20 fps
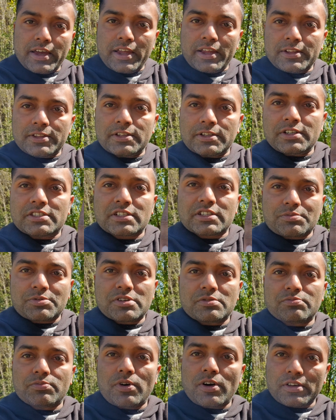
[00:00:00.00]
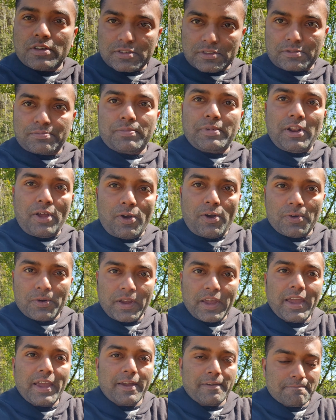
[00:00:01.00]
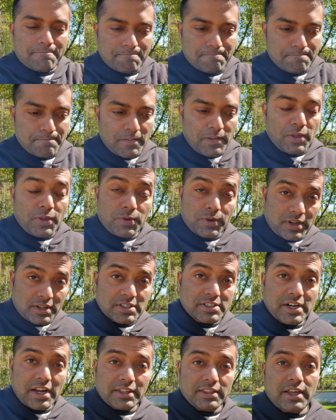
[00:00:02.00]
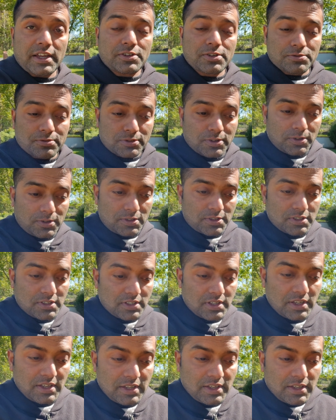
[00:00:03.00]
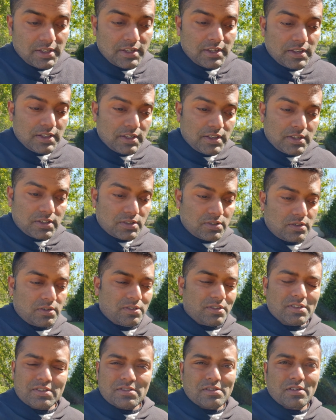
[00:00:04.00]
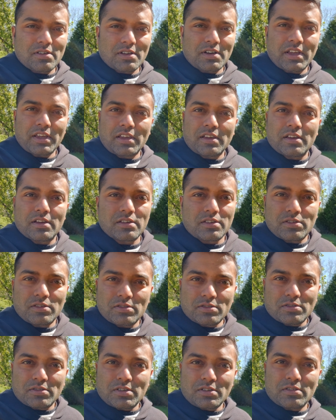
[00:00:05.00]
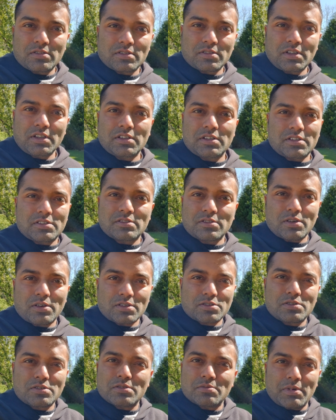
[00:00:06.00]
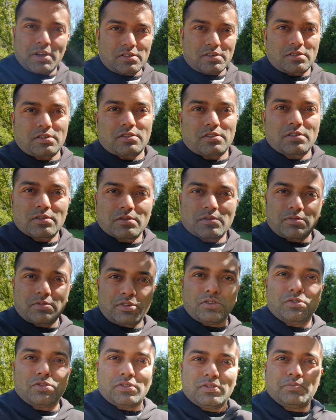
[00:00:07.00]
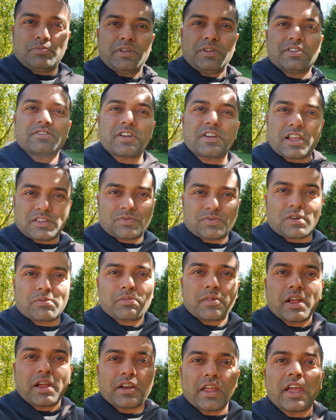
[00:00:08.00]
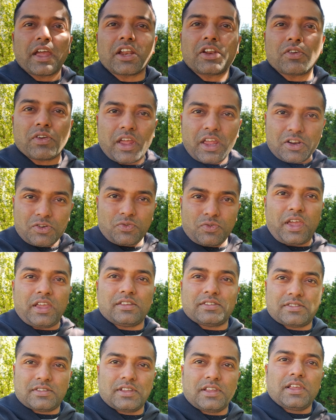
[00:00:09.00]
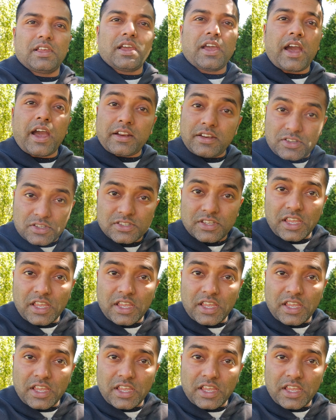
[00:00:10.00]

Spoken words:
in the description box below. Okay, you can try that, of course. So there's no it doesn't cost too much. You will be transferring money anyways, and it's